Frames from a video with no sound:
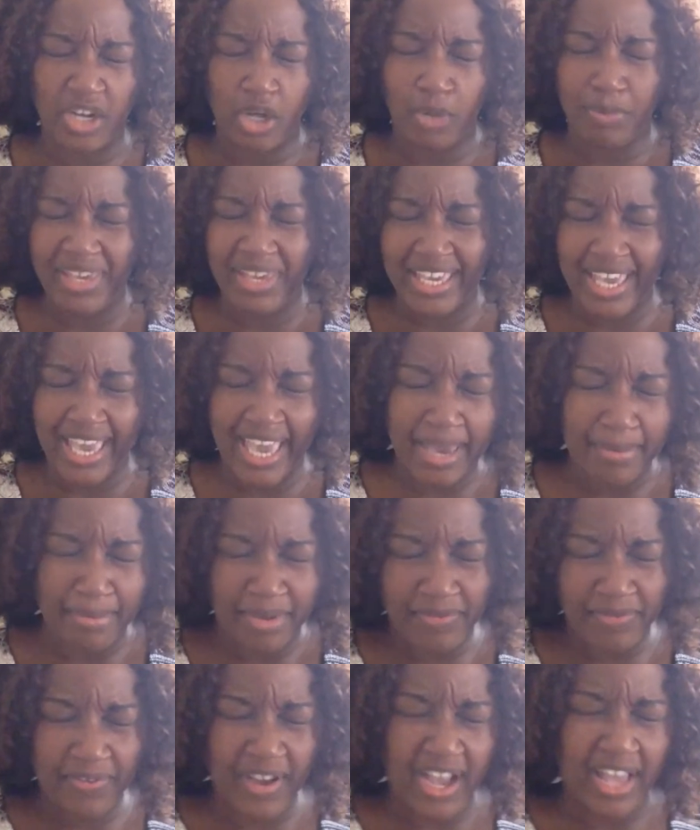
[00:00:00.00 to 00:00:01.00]
they'll be
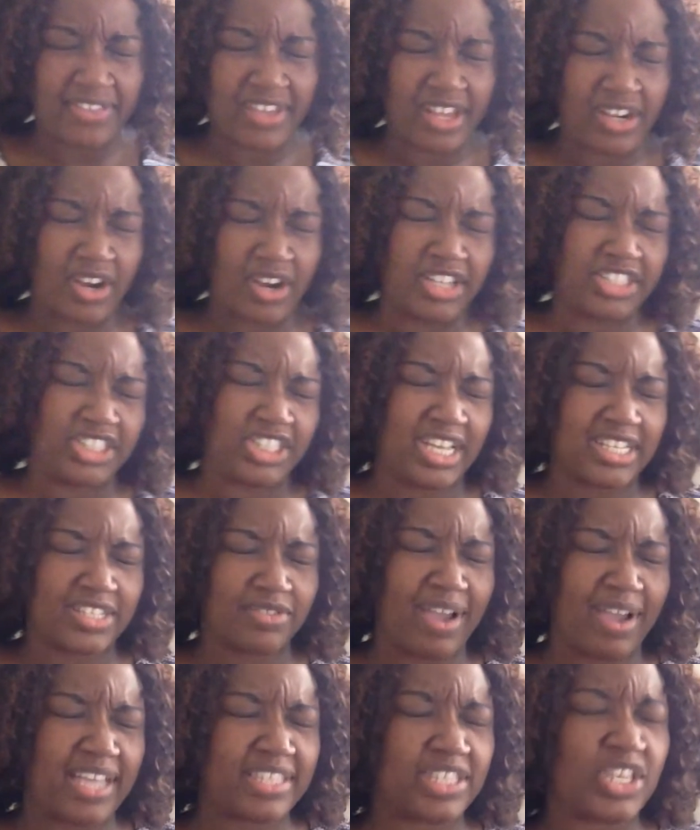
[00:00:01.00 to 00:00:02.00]
able, Father, Lord Jesus
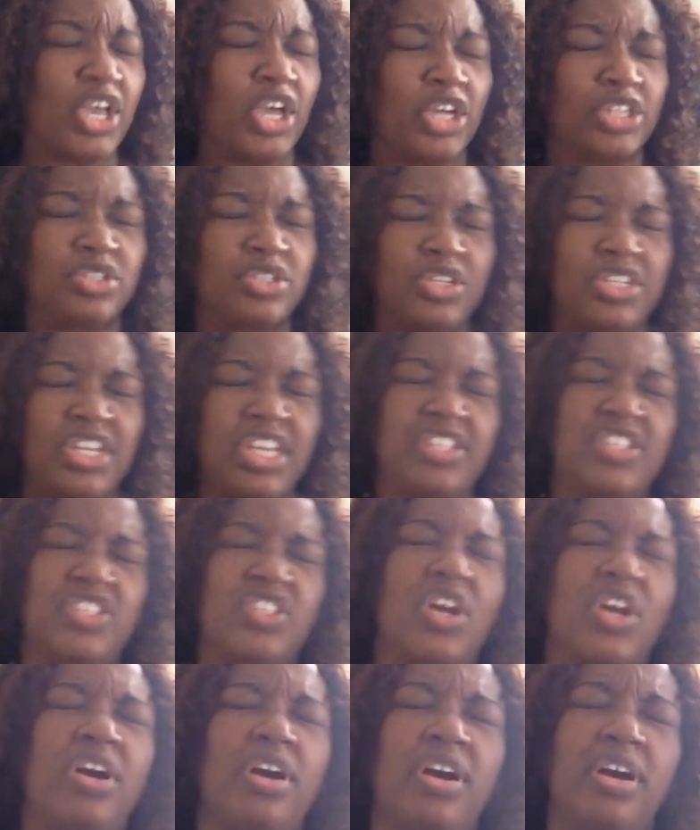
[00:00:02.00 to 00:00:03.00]
Christ, to
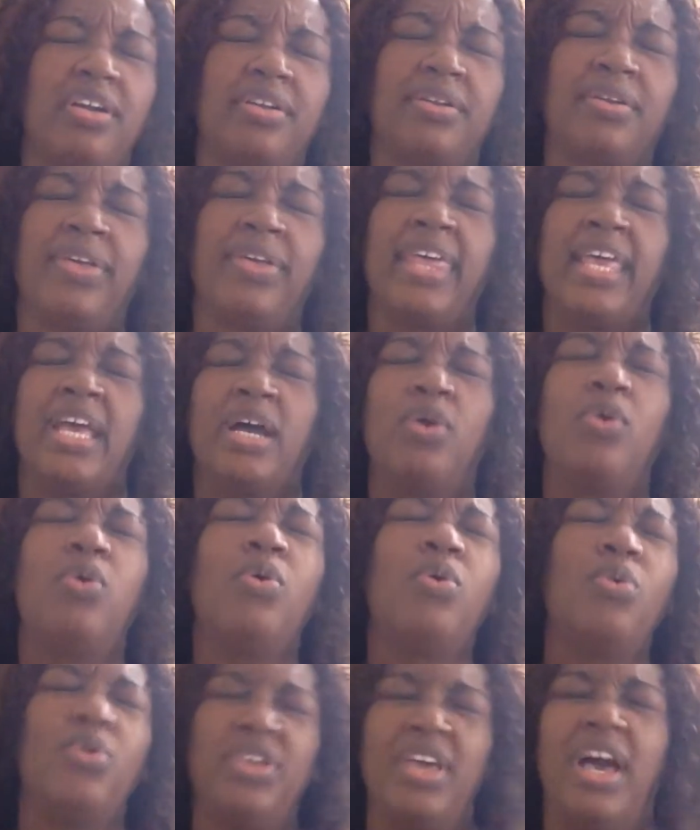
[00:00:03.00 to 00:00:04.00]
discern
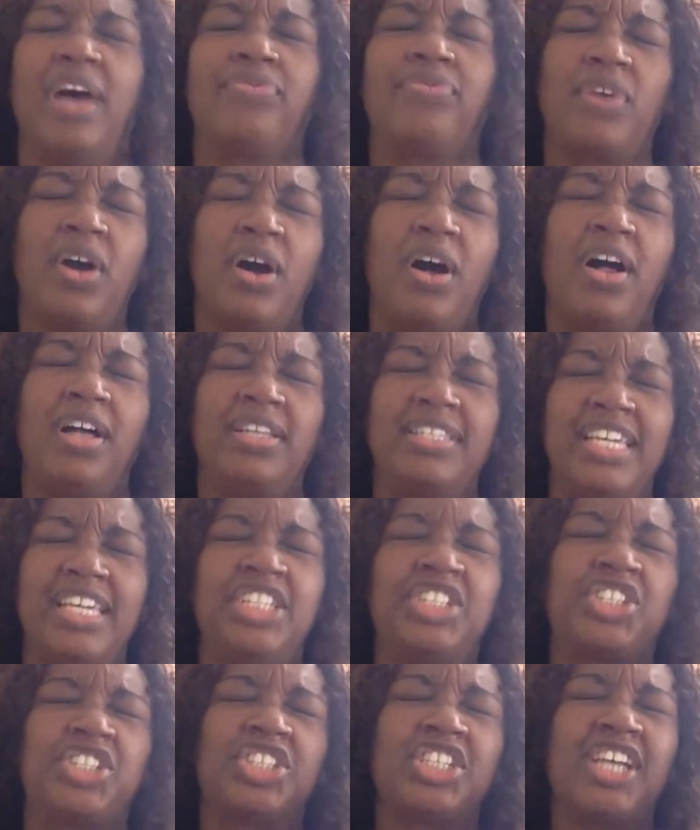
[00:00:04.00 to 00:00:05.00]
who you have called
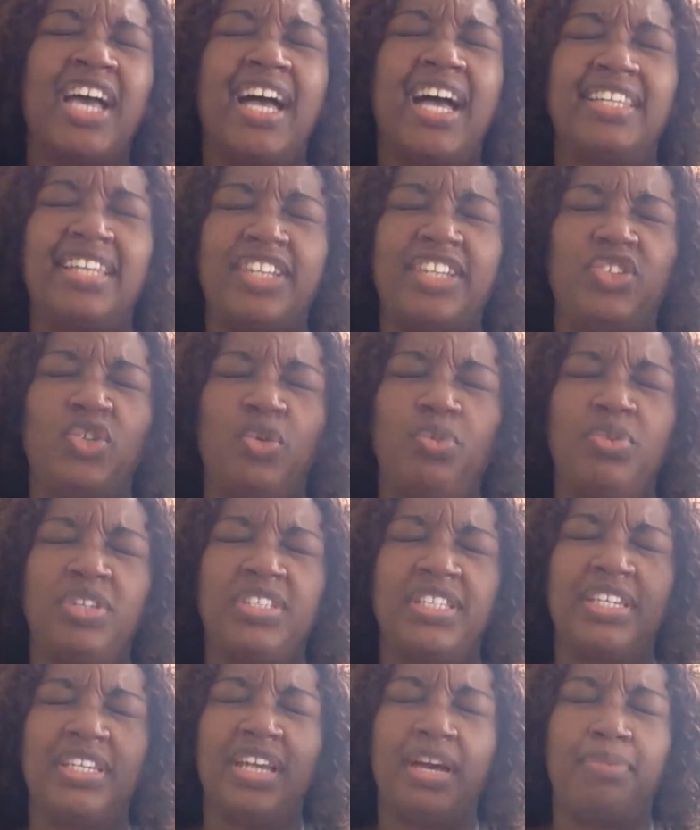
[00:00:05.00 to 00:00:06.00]
each child that you
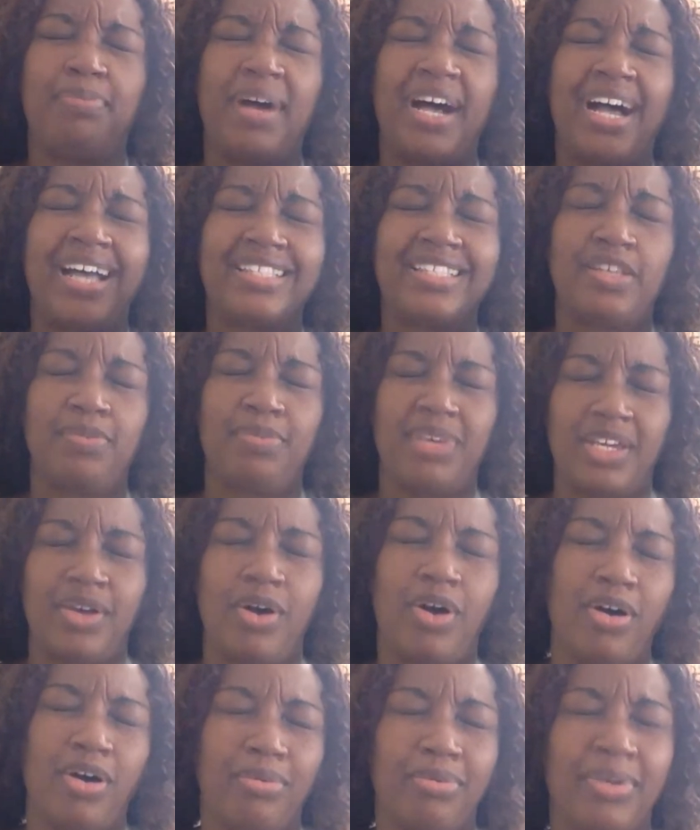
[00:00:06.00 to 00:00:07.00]
put in their path to
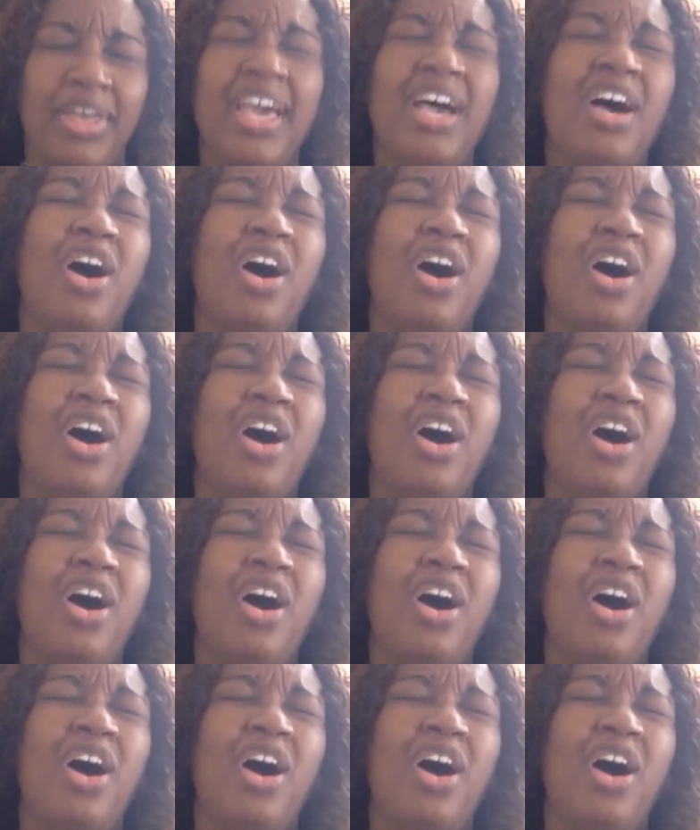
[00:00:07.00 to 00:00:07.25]
become.